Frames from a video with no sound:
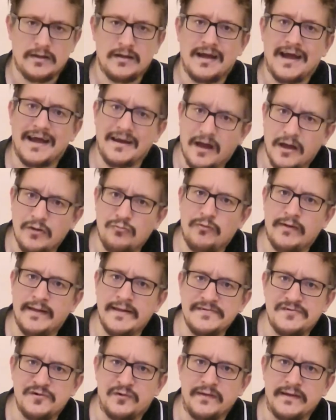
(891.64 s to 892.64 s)
And I really
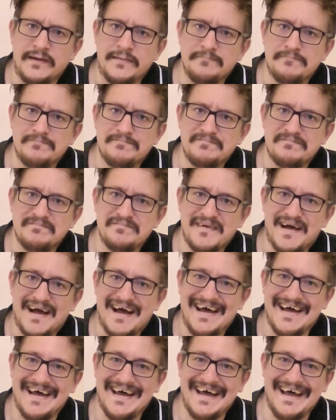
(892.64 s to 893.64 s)
enjoyed it.
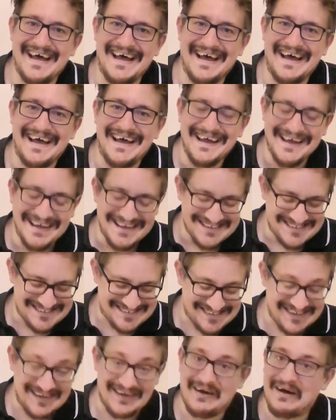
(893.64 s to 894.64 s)

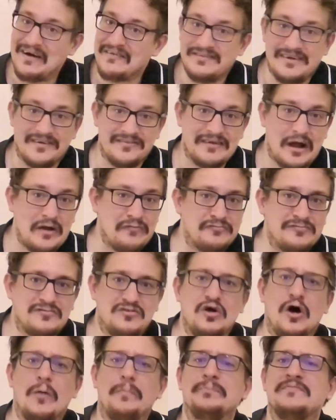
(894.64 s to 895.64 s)
So I've
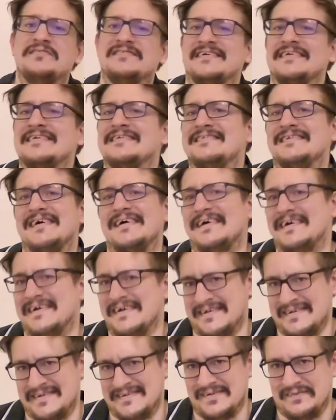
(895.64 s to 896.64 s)
topped and
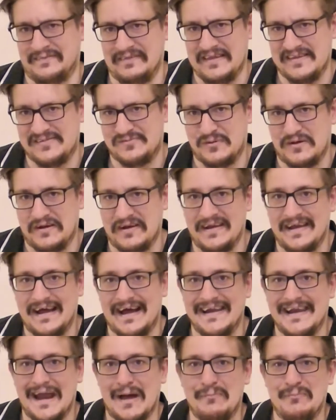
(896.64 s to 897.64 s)
turned on this one
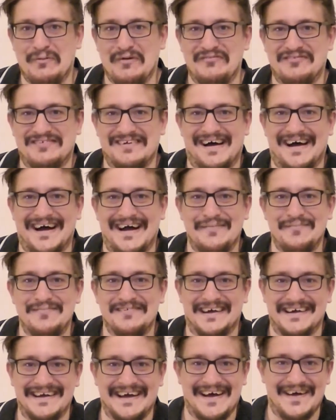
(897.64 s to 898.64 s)
a number of times,
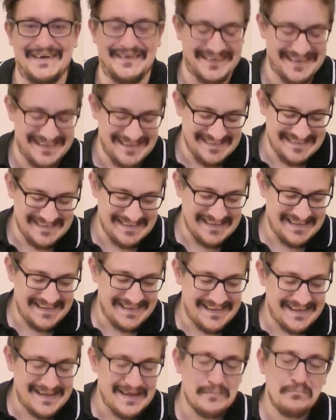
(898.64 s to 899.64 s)
I know.
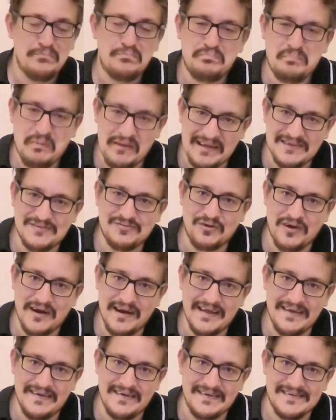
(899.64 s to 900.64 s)
But it's really
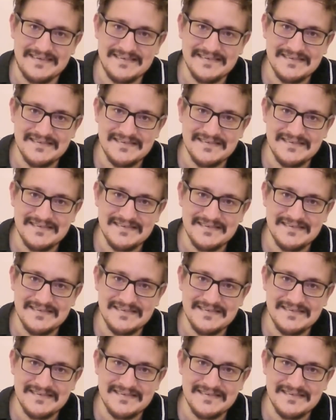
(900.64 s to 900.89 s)
good.